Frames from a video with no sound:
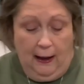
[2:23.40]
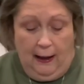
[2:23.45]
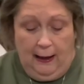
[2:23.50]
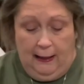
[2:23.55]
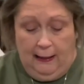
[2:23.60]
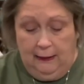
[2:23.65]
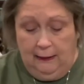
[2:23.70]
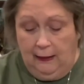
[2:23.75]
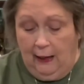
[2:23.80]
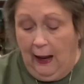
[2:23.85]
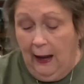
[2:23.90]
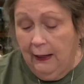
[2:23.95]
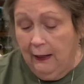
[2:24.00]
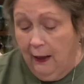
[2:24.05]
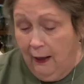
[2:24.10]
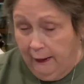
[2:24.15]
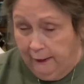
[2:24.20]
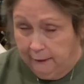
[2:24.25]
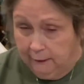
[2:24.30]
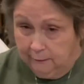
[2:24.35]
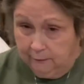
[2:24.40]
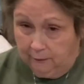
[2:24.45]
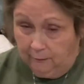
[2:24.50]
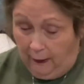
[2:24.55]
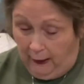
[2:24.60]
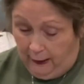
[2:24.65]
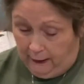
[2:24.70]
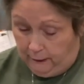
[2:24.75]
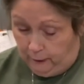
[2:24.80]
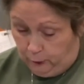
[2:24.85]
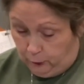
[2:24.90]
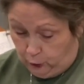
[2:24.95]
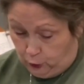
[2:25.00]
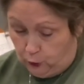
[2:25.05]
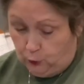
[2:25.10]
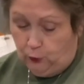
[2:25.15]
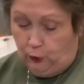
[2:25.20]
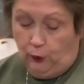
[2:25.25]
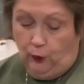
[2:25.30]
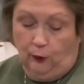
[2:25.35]
And I like Hank
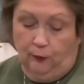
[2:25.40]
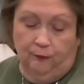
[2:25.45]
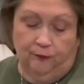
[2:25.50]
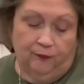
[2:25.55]
Jr.,